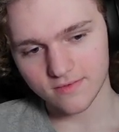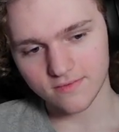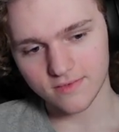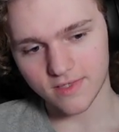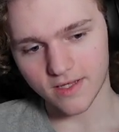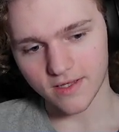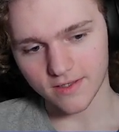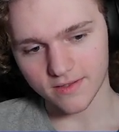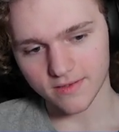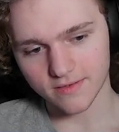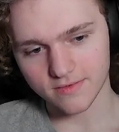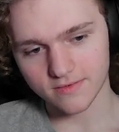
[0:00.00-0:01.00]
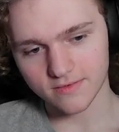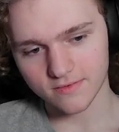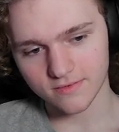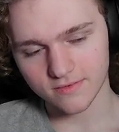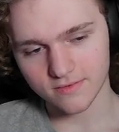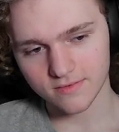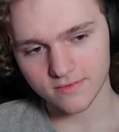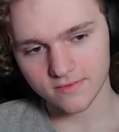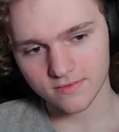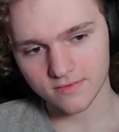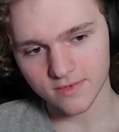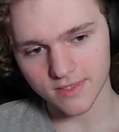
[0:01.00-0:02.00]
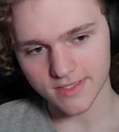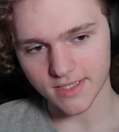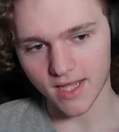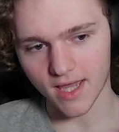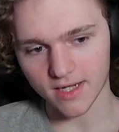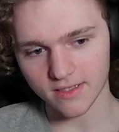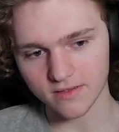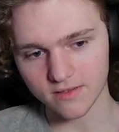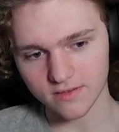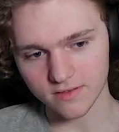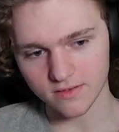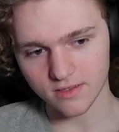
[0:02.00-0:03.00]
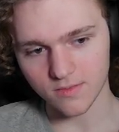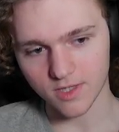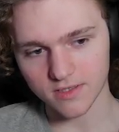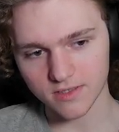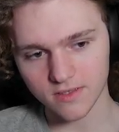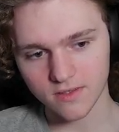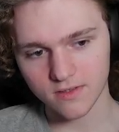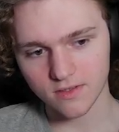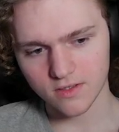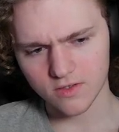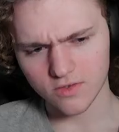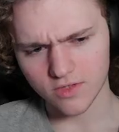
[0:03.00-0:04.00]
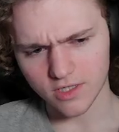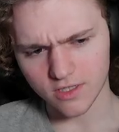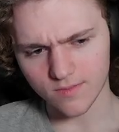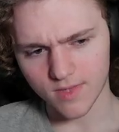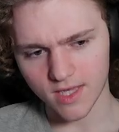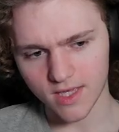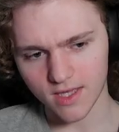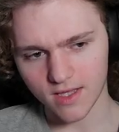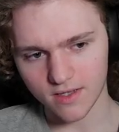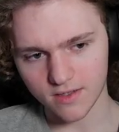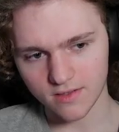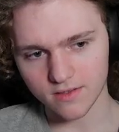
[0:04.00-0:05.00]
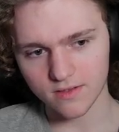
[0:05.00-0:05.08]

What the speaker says: Dang. Is it adding the commands? Create command.